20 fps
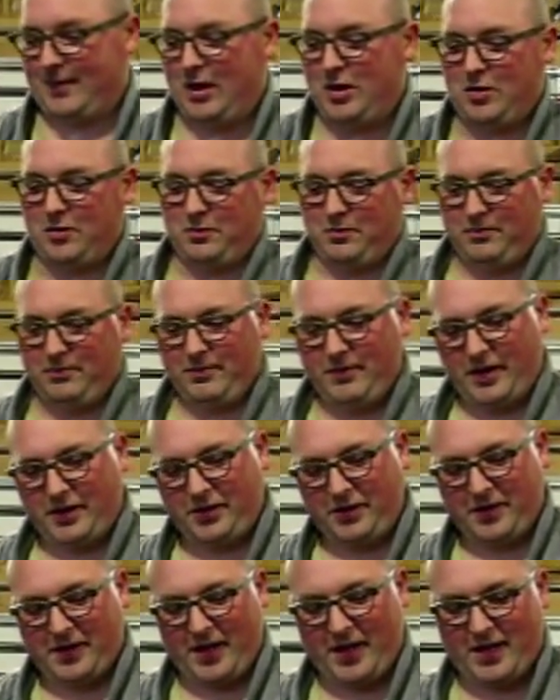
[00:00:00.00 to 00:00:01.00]
oh,
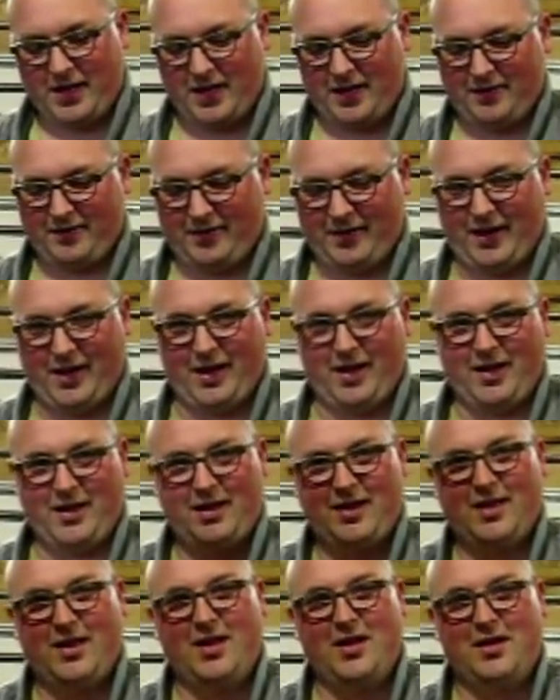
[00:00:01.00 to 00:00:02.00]
another thing is uh,
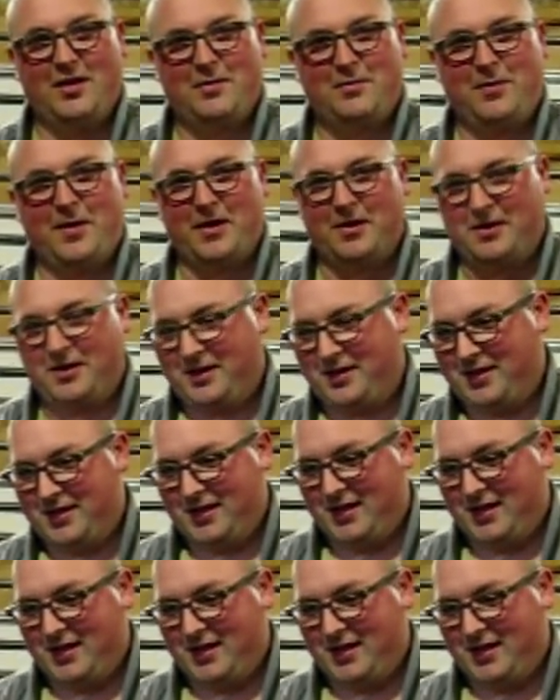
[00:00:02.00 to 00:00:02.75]
funnel.